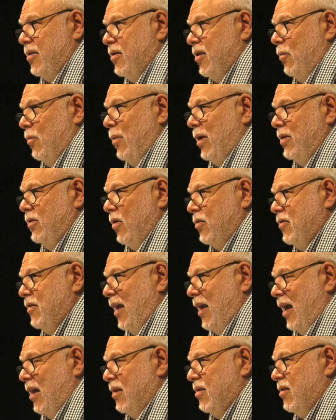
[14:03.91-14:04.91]
is that when
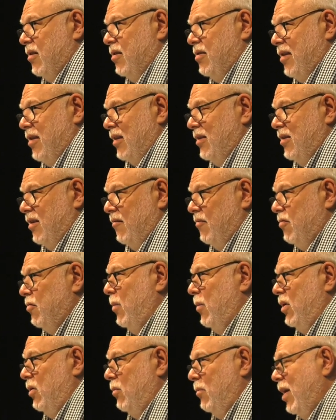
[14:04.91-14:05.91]
those tax incentives
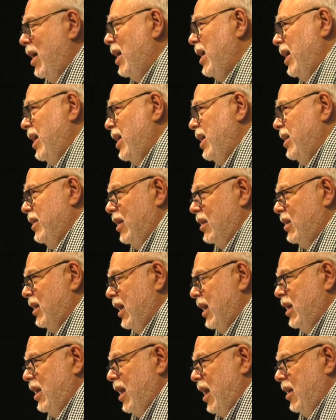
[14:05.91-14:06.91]
went away in the
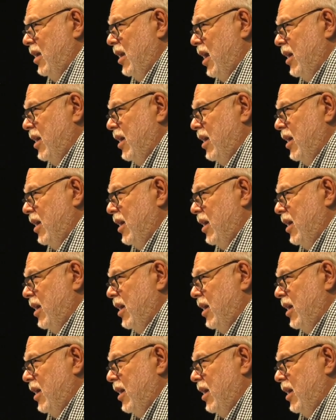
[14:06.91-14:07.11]
late